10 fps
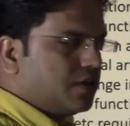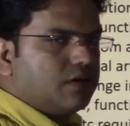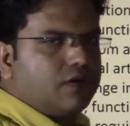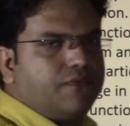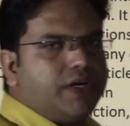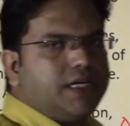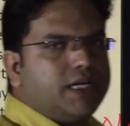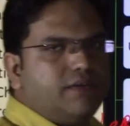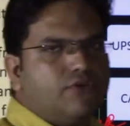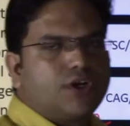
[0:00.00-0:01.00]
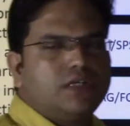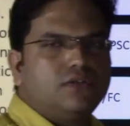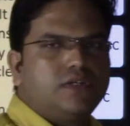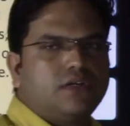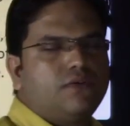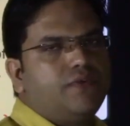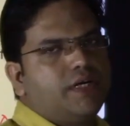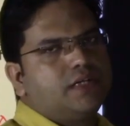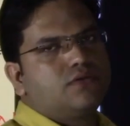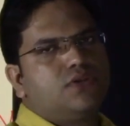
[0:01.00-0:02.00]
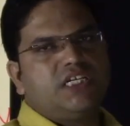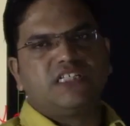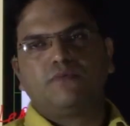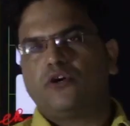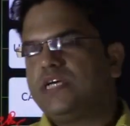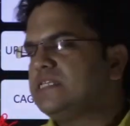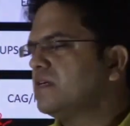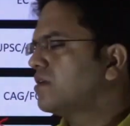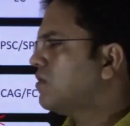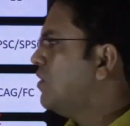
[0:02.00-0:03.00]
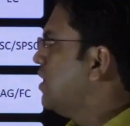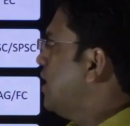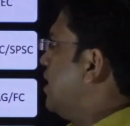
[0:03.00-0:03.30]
General of India, Advocate General of India. So these bodies are called